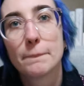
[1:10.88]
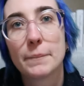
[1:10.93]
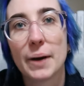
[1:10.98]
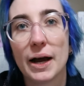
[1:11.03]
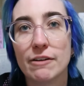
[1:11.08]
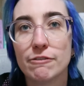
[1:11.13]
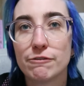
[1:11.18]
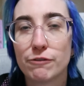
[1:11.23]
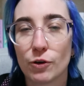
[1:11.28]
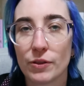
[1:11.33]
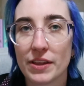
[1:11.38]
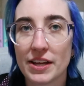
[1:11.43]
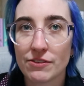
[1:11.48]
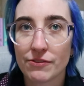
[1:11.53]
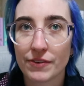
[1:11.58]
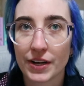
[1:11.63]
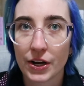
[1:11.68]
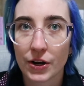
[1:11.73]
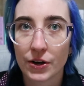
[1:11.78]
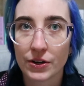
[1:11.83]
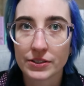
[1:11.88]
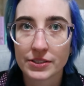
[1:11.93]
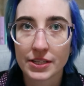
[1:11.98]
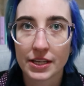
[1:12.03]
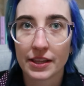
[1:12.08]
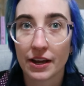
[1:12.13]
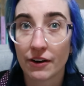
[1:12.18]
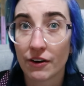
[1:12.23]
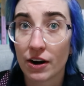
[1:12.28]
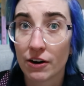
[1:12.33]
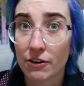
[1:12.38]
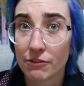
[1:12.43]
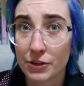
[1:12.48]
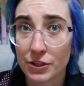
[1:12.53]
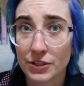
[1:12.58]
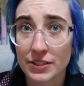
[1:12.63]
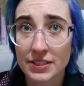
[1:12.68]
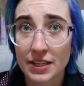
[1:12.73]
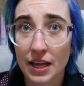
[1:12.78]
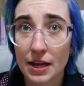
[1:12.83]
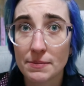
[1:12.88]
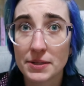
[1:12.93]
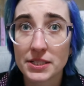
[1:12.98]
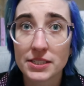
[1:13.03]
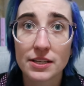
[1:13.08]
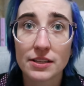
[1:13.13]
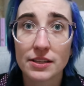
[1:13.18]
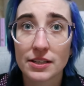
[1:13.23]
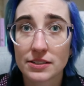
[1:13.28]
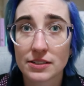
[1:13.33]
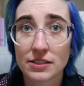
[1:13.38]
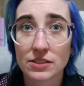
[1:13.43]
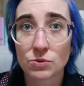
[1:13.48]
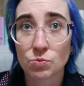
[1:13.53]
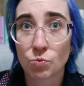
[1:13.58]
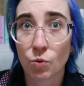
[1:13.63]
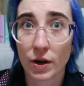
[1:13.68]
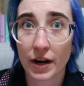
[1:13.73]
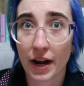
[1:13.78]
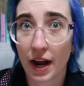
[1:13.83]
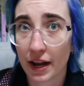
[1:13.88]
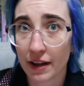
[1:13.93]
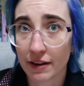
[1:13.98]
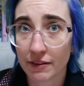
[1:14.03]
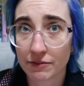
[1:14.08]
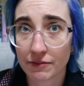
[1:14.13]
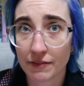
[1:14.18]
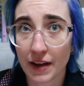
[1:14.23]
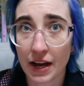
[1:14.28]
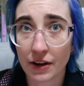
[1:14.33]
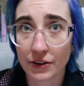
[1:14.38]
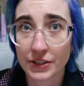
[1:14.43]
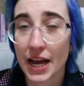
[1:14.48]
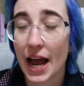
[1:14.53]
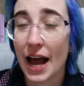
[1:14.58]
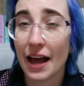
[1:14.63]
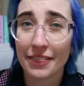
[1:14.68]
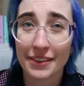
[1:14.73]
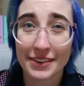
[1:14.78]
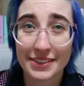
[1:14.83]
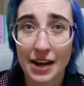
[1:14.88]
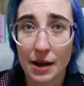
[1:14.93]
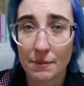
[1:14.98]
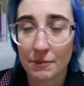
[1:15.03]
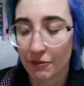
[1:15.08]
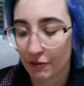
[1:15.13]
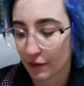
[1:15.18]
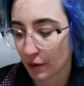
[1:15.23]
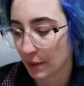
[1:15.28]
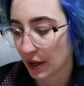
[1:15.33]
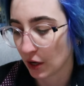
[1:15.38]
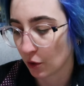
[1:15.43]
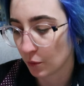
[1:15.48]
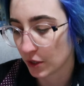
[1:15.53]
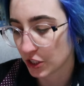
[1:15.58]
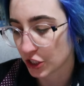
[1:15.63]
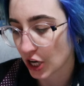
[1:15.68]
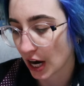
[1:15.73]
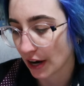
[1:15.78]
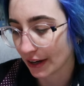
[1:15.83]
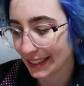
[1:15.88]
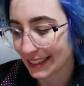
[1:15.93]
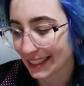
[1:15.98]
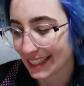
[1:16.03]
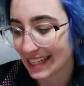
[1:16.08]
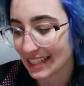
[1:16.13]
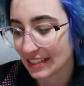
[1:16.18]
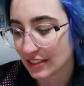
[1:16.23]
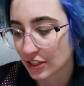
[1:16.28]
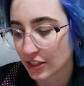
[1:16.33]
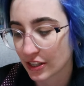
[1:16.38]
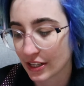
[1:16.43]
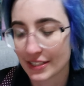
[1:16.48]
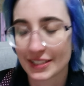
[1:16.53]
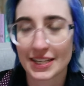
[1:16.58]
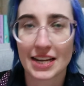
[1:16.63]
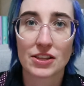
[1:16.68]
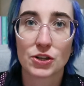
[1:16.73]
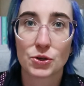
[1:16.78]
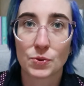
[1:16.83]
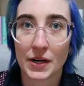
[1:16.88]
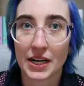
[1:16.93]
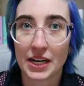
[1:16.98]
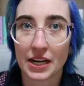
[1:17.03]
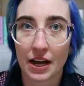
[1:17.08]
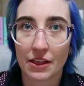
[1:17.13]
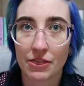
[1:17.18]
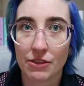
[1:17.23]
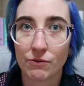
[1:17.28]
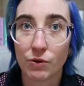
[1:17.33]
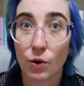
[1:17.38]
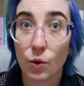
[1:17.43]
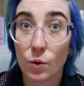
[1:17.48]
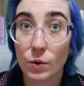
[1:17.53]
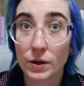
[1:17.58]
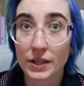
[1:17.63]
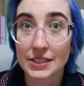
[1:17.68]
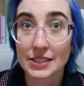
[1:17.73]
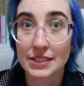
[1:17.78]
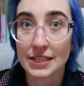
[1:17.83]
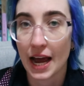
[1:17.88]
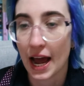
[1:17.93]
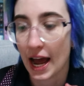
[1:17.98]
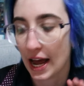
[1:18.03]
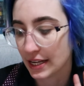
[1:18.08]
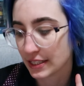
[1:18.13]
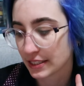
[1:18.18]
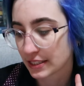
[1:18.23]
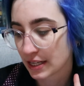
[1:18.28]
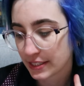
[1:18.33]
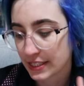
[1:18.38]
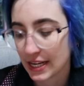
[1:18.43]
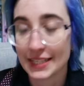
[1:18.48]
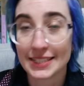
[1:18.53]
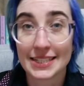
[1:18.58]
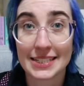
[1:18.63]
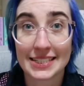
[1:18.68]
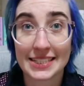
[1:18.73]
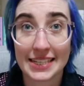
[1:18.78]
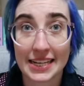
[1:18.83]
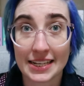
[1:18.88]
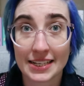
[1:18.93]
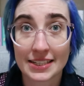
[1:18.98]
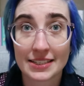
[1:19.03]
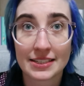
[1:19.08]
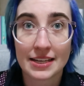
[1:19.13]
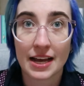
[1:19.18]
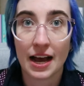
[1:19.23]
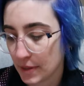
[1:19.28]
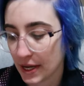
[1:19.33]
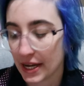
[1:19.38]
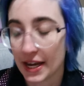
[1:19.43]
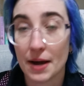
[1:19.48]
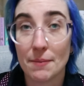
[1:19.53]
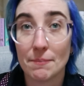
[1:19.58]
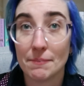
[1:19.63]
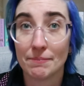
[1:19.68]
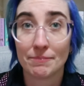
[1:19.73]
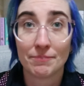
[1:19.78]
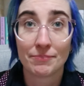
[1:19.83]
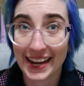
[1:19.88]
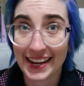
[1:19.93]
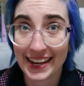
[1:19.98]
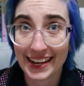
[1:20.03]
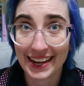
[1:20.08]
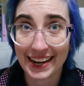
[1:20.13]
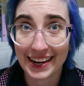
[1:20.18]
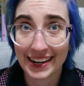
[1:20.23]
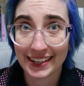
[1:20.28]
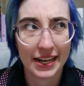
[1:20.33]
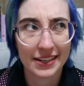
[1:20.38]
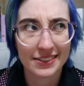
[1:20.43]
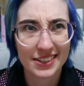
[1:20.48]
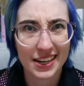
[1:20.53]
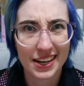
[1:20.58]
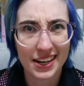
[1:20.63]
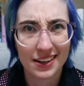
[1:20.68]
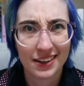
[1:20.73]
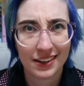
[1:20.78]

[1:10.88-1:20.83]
But for these videos, there are a few disclaimers. This is what I have found at the time of filming, which currently is Thursday the 29th of August at 10 to 6 p.m. AEST.